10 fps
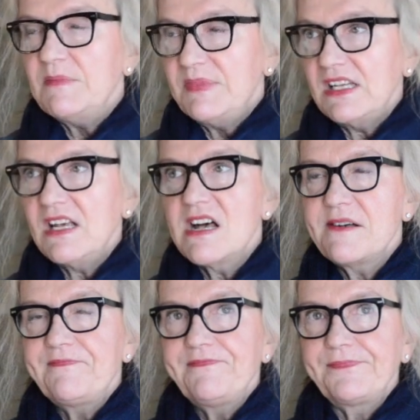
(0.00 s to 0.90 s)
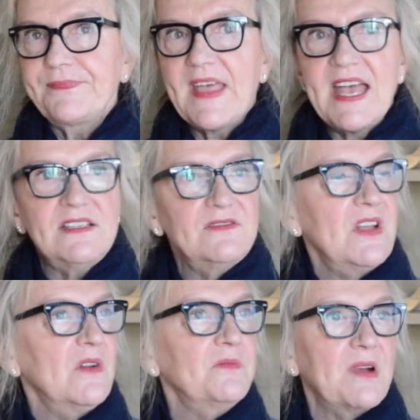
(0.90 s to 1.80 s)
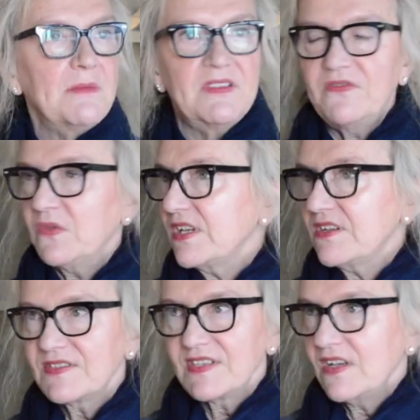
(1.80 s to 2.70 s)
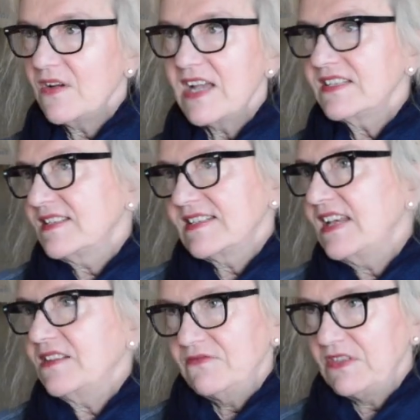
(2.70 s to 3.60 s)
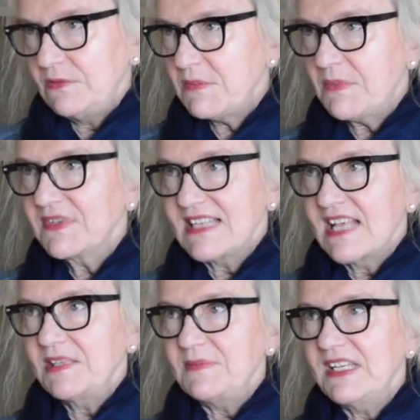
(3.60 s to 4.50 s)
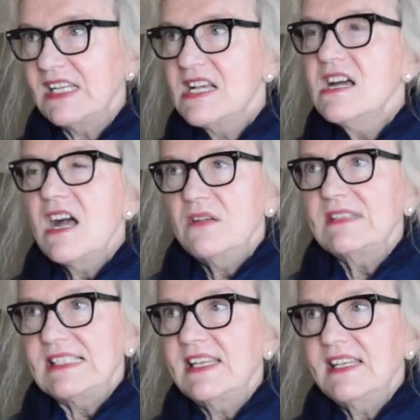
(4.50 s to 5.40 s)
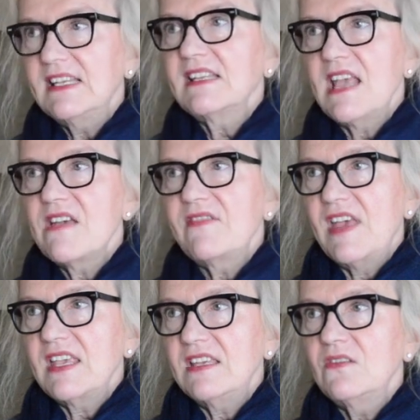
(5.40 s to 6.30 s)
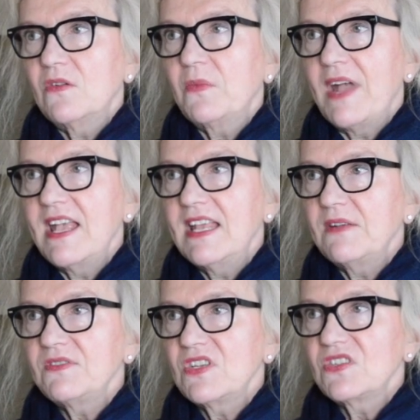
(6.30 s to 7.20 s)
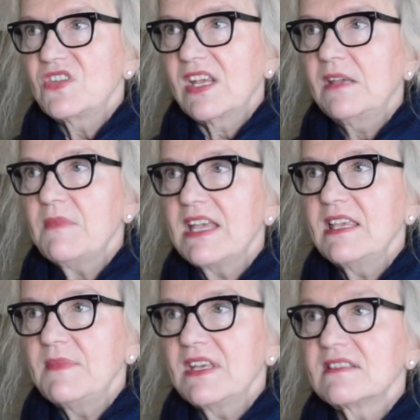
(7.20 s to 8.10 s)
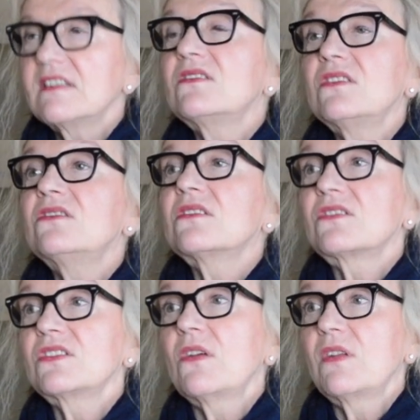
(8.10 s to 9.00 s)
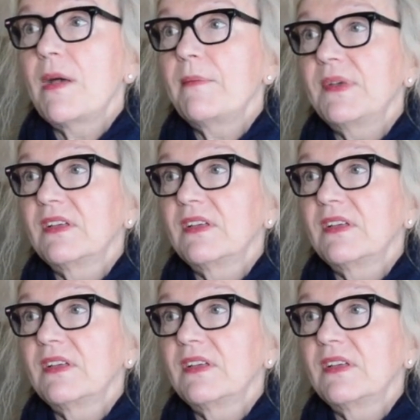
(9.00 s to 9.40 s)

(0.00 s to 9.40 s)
But um, I don't know, probably four years ago, I just can't really remember exactly, but I was sitting in a cafe in Norway and I was just checking my emails and she just showed up.